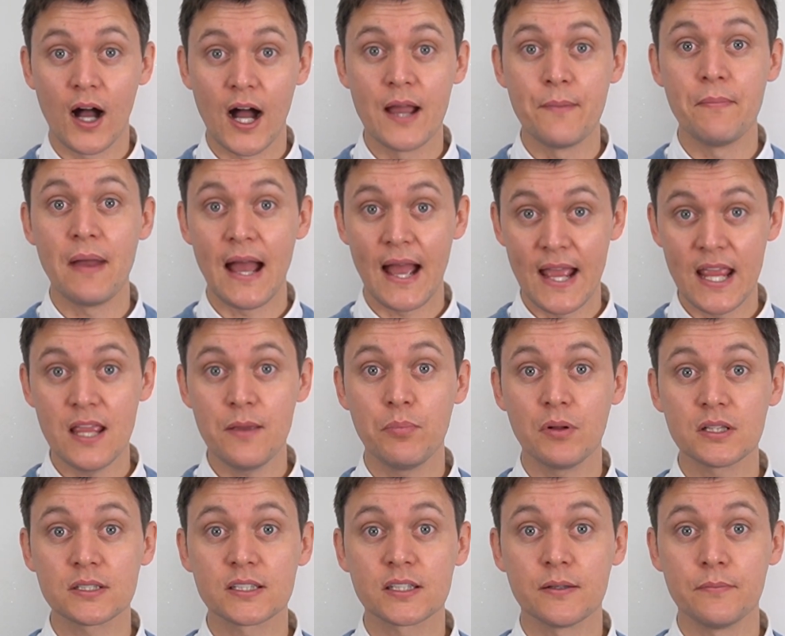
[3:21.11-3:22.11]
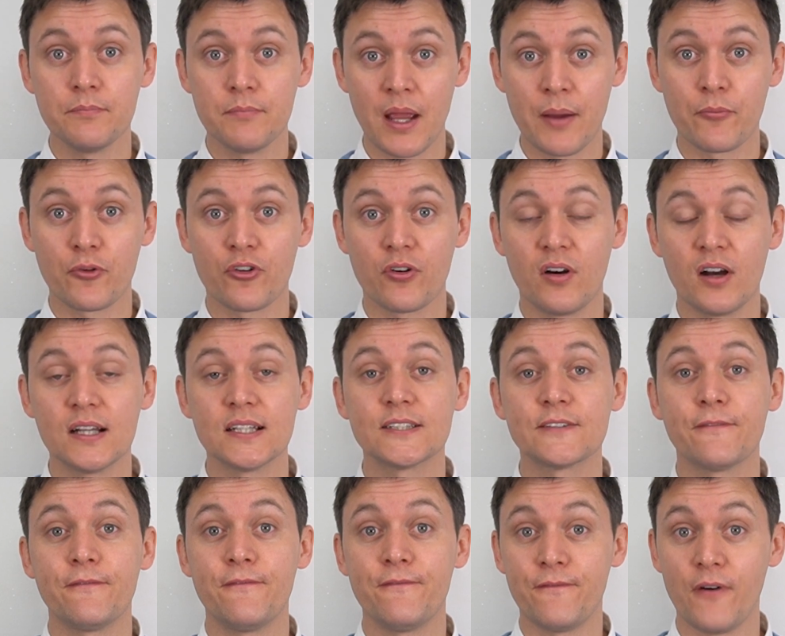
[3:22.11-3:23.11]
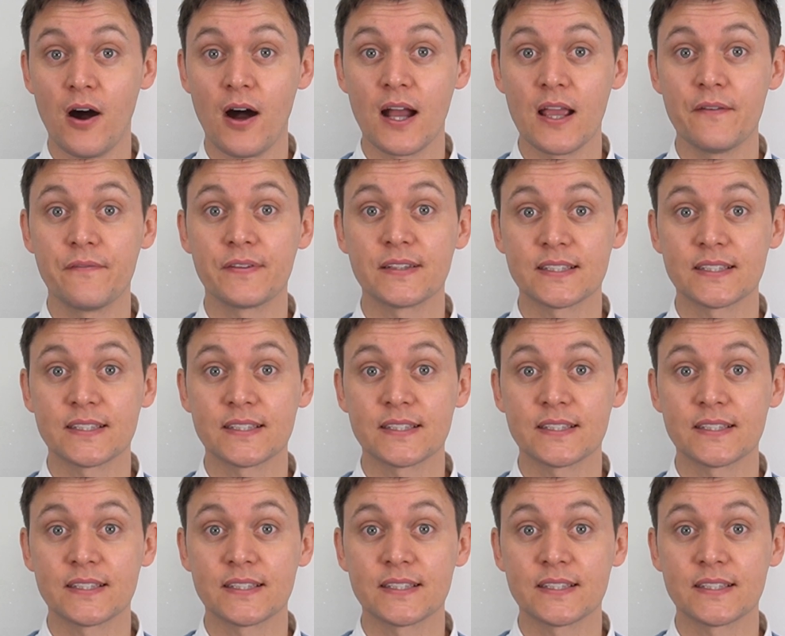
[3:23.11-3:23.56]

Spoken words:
I'm able to memorize 5